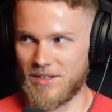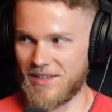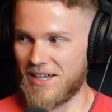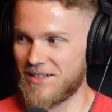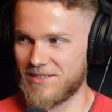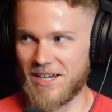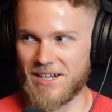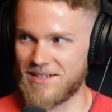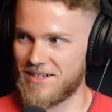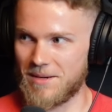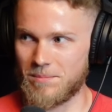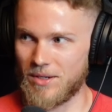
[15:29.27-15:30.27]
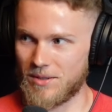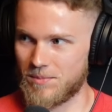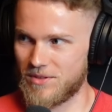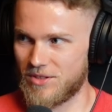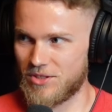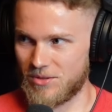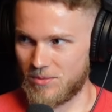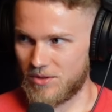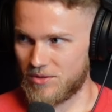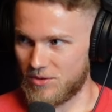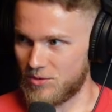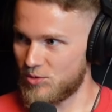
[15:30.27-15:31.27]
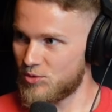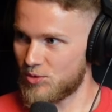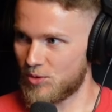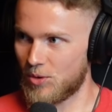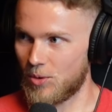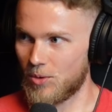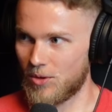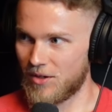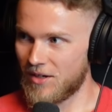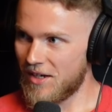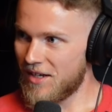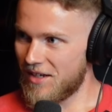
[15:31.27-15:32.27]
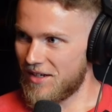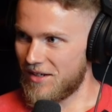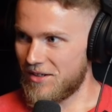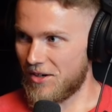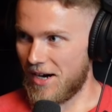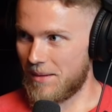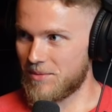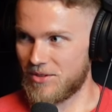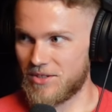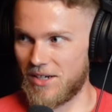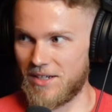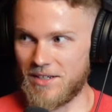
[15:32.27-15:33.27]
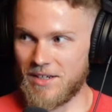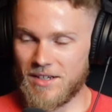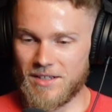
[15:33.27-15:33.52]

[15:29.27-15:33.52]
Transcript: Like that is not a dead bug position where it's a neutral core and your abs are tight.